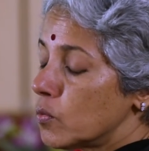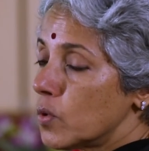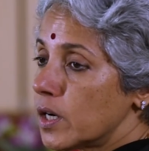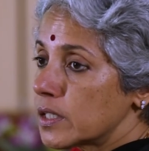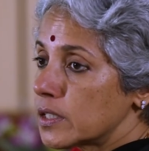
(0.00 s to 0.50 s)

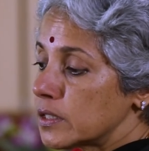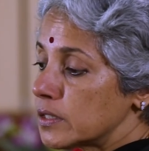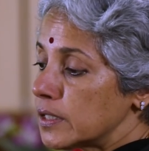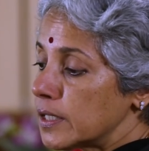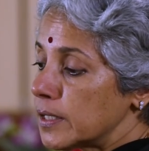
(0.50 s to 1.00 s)
work
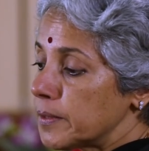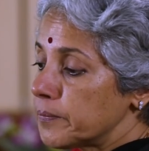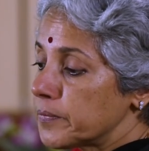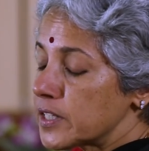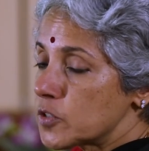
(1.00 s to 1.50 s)
uh,
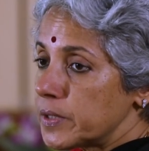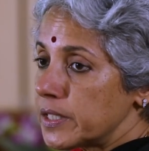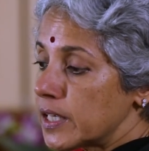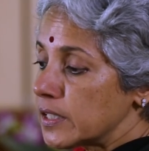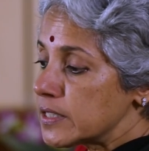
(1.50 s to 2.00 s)
that's
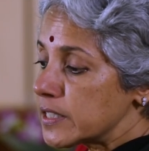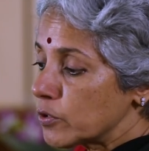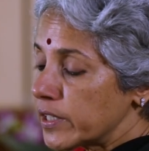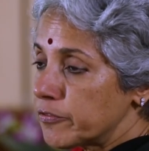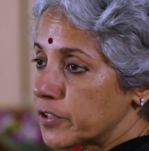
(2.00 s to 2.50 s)
been done in
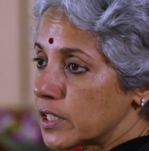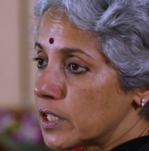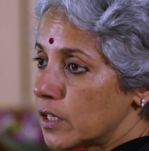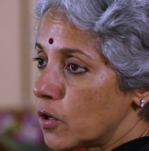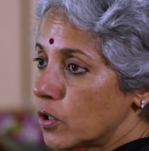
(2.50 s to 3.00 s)
South
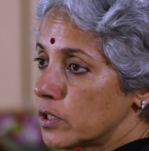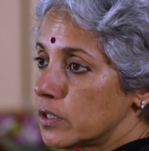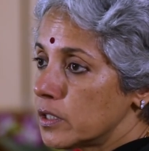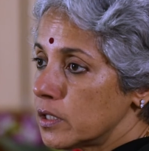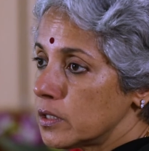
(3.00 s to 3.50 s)
Africa
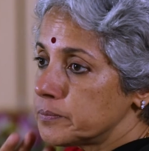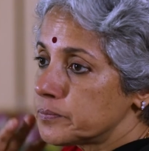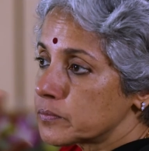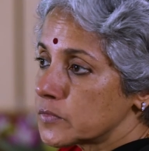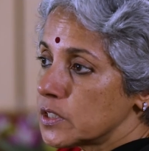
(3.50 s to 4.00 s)
on um,
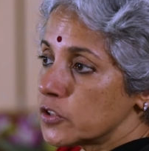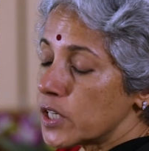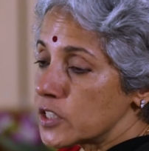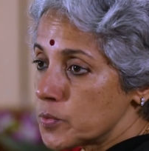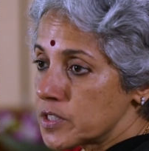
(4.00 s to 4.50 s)

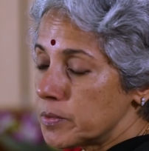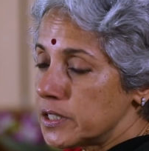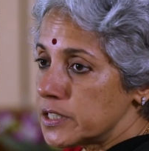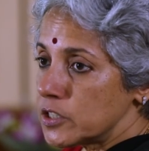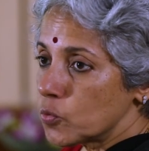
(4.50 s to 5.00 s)

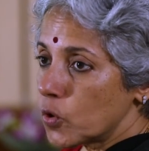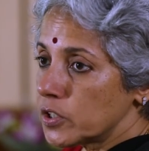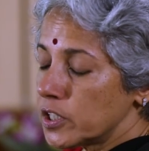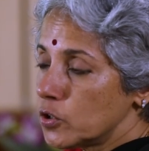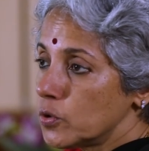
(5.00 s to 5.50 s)
transmissibility. So
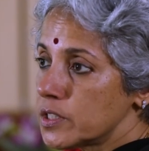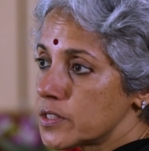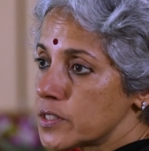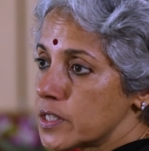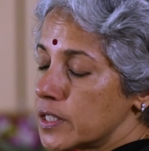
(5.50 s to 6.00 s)
what they do
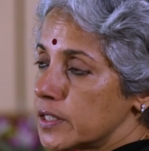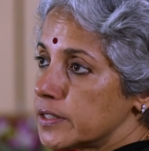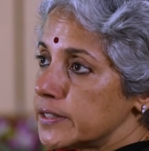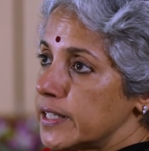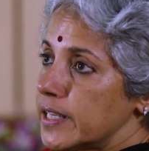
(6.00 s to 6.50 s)
is
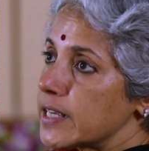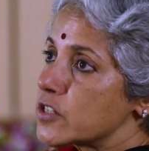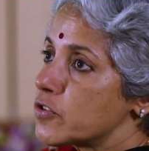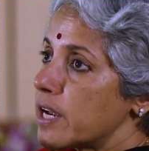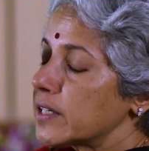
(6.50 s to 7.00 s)
they
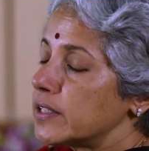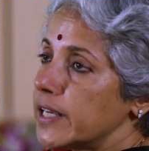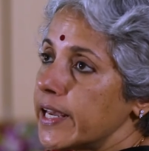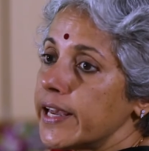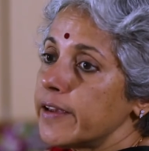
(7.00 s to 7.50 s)
extract
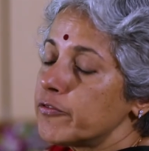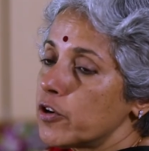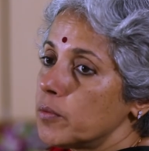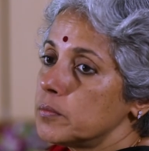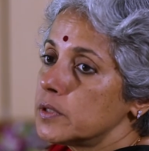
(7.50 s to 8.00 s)
the air
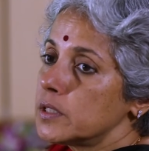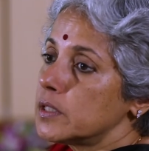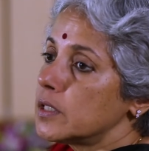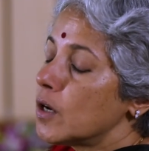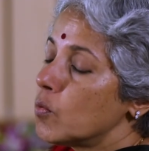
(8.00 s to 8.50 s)
from
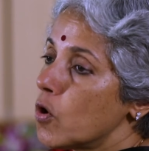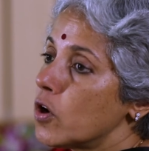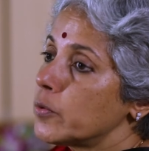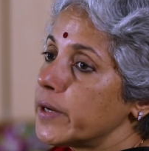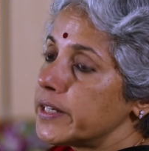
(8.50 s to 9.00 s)
a
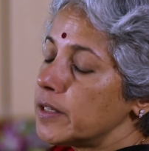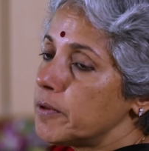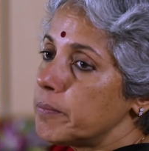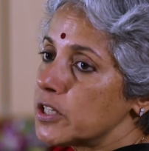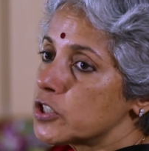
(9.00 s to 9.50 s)
ward where T
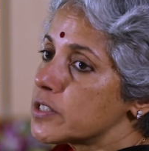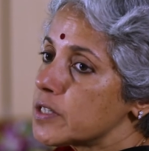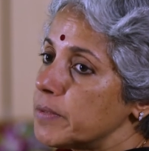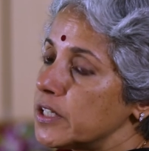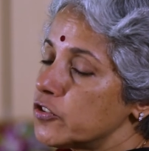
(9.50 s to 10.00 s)
B patients
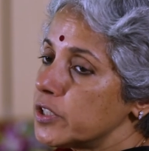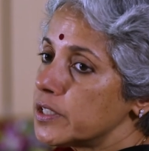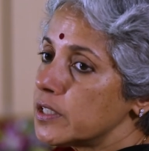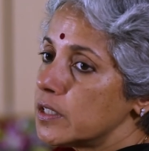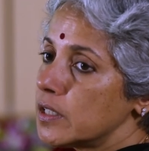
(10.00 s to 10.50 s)
are being
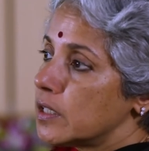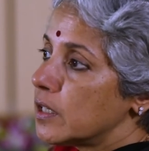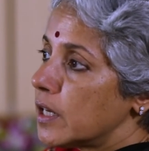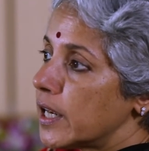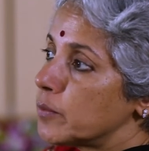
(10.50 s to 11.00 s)
treated
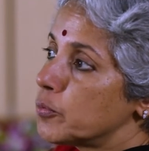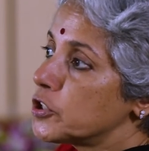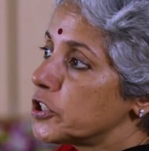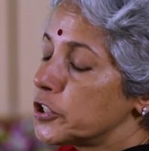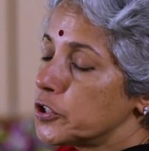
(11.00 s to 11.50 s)
and
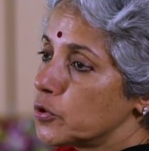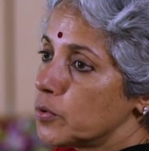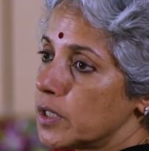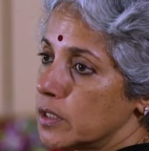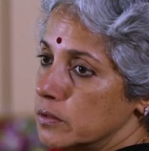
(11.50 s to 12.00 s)
push it
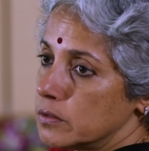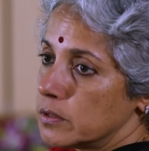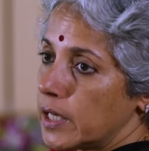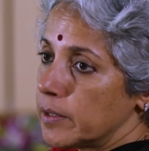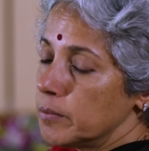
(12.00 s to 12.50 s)
into a
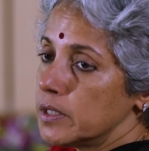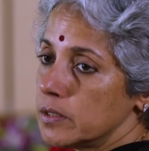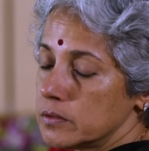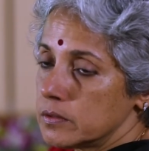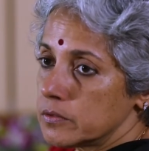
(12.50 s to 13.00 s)

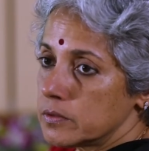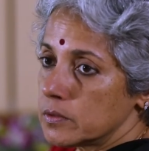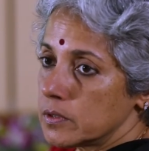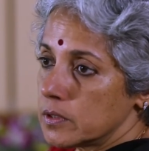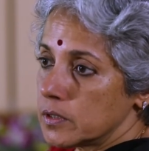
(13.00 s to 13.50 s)
animal,
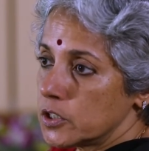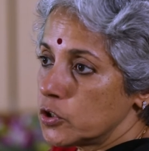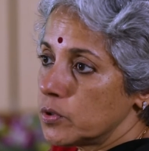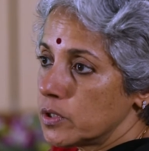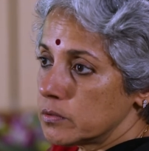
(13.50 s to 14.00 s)

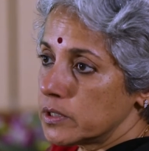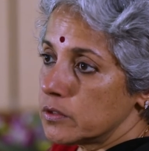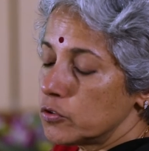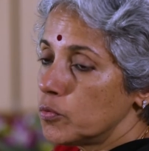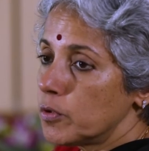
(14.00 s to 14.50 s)
into a
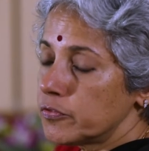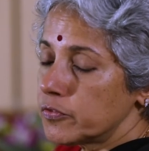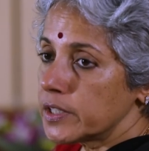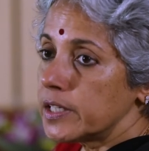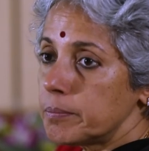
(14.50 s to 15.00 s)
room of
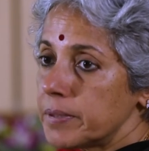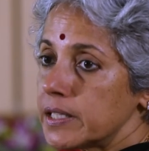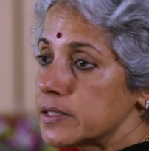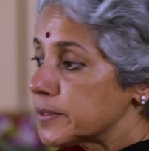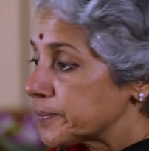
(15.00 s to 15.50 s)
guinea
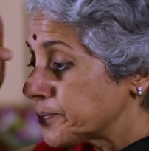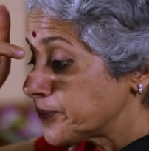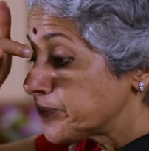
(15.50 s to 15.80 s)
pigs